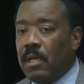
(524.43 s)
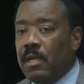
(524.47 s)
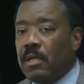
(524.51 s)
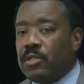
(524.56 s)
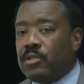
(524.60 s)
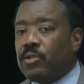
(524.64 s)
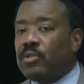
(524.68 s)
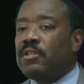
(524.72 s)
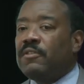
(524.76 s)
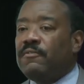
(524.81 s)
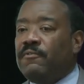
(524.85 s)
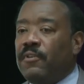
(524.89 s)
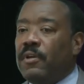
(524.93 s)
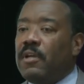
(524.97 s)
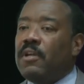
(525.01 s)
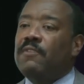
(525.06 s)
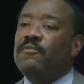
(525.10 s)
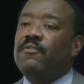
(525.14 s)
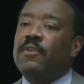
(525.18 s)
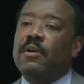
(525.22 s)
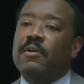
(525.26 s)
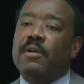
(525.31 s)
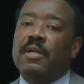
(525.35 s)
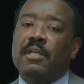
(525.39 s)
So it's a very,
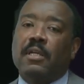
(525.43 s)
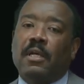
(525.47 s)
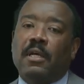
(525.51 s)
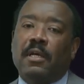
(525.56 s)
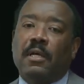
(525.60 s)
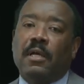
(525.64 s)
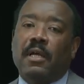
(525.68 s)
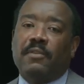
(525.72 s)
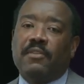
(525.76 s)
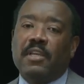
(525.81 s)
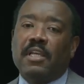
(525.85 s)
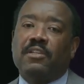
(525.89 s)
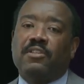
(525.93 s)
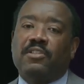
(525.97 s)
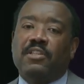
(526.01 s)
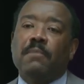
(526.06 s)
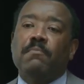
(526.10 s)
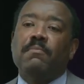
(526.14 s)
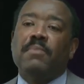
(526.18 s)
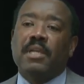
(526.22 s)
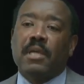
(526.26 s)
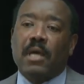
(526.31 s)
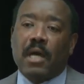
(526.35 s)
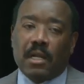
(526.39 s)
very, uh, I think,
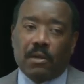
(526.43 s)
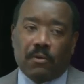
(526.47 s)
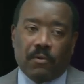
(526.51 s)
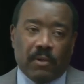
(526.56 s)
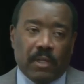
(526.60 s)
symbiotic